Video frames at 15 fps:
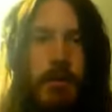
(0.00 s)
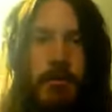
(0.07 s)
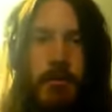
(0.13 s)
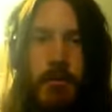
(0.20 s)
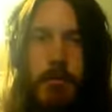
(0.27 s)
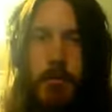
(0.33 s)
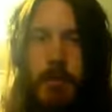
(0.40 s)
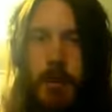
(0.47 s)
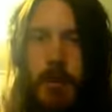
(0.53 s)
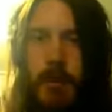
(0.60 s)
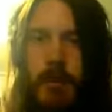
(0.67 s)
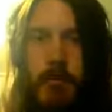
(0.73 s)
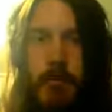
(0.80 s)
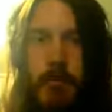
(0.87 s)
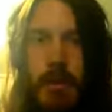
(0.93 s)
from what I
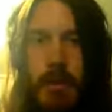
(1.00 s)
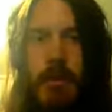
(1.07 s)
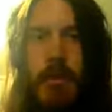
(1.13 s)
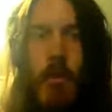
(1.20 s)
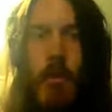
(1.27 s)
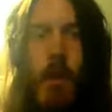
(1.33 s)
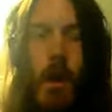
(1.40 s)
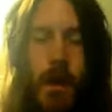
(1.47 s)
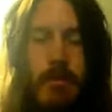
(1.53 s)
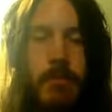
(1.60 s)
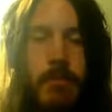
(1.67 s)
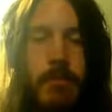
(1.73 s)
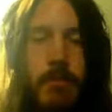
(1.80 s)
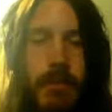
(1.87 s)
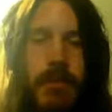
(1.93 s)
understand, an
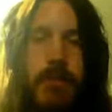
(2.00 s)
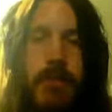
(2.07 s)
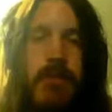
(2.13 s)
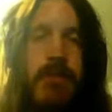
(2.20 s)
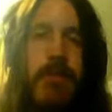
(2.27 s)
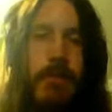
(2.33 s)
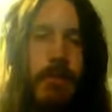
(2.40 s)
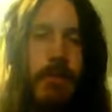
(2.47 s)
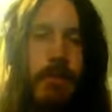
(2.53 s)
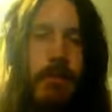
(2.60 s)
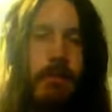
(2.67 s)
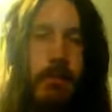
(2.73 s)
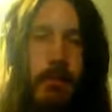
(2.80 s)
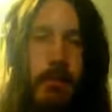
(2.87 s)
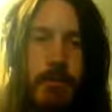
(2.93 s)
awful place that no
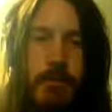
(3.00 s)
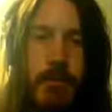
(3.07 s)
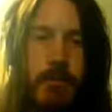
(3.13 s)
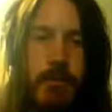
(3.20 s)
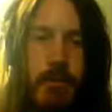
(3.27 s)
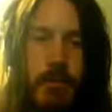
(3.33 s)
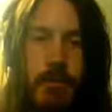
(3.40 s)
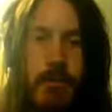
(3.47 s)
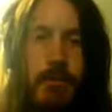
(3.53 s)
one should ever go to.